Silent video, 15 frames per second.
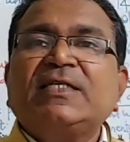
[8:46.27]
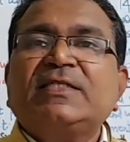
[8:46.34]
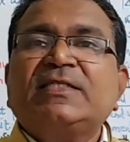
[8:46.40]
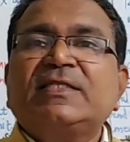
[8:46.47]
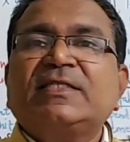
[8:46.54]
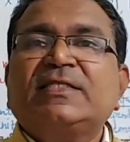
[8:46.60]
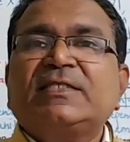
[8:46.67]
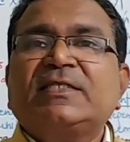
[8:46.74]

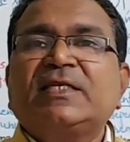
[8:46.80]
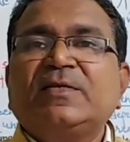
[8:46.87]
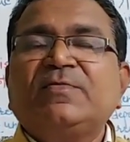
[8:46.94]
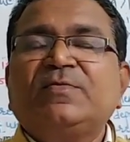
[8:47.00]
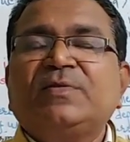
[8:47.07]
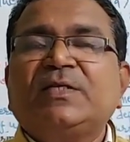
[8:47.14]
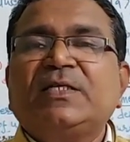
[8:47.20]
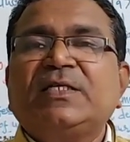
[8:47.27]

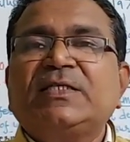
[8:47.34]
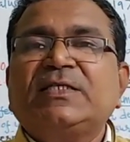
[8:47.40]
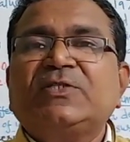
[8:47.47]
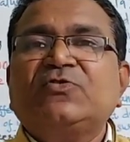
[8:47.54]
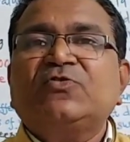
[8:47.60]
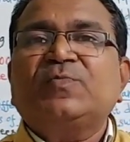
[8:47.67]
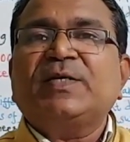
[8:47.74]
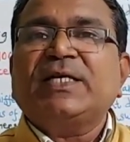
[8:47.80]
system is
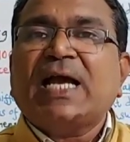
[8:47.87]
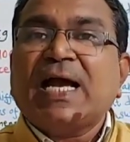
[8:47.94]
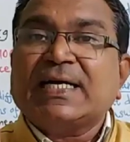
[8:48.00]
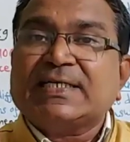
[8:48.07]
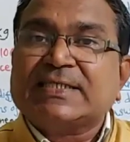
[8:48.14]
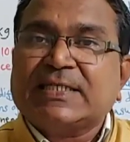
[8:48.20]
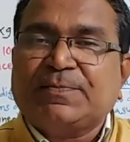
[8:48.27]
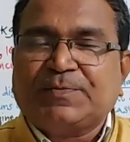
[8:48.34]
to be
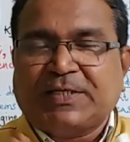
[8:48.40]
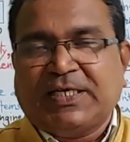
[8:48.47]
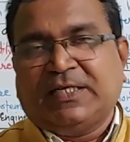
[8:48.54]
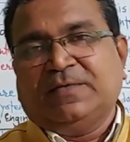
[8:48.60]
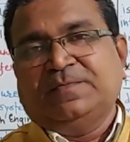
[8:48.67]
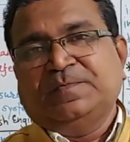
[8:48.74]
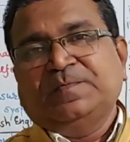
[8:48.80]
accepted.